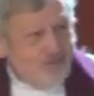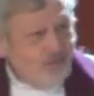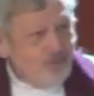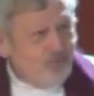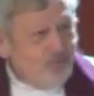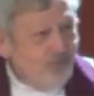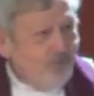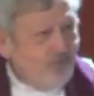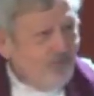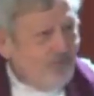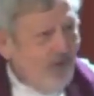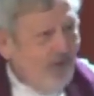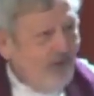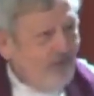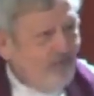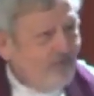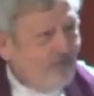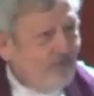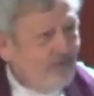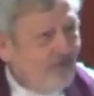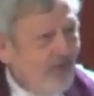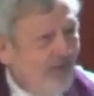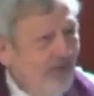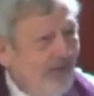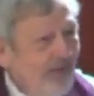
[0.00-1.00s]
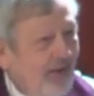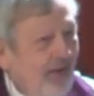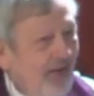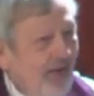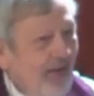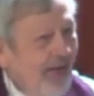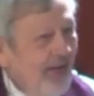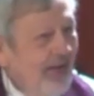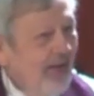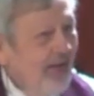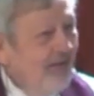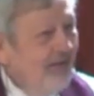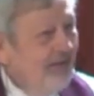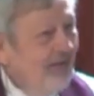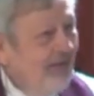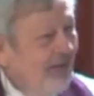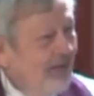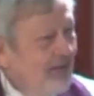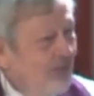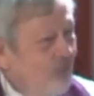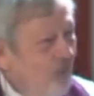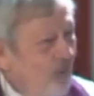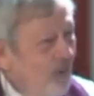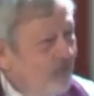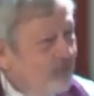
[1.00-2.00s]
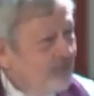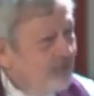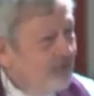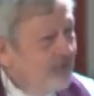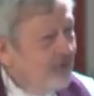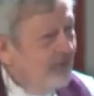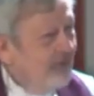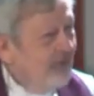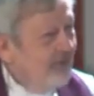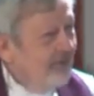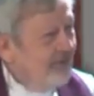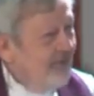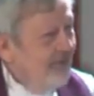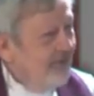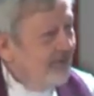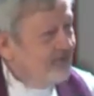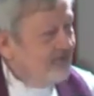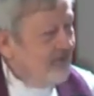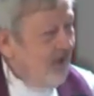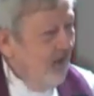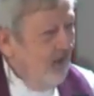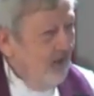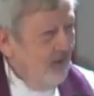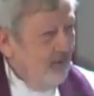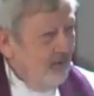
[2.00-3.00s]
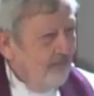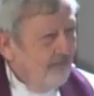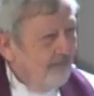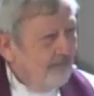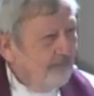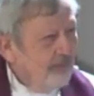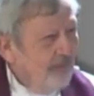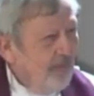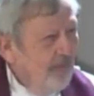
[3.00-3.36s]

was out, and had watched it at that time.